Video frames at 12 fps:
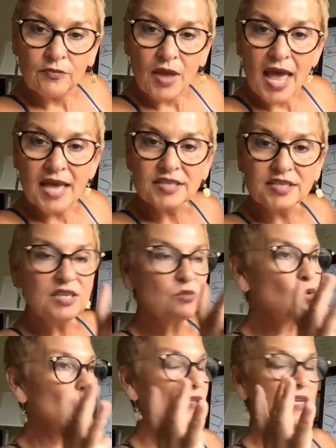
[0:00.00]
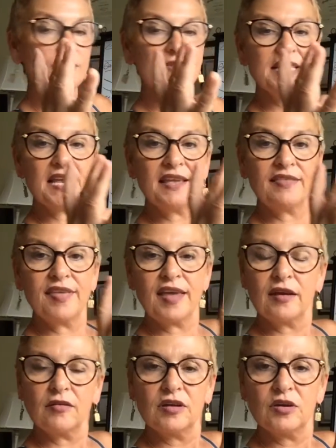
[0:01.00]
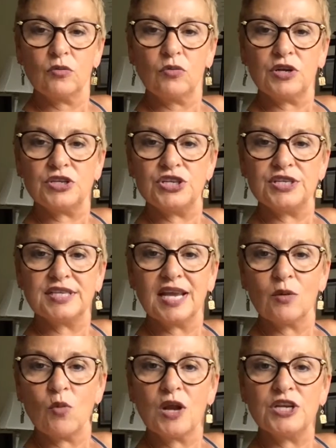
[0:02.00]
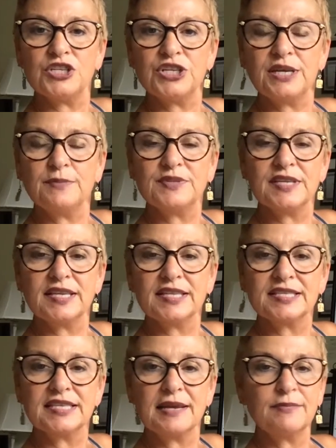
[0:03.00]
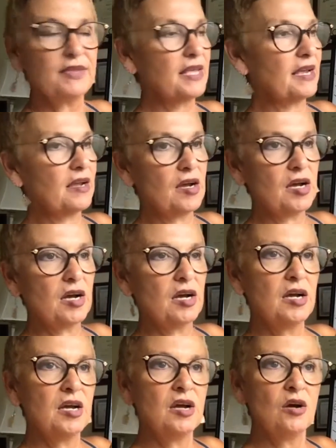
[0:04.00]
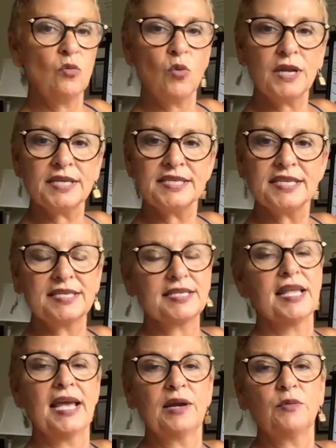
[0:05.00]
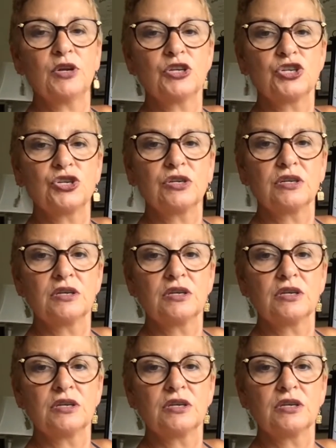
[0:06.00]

As these words I'm saying, think, what is she saying? Why does she keep saying the same thing? What is this language?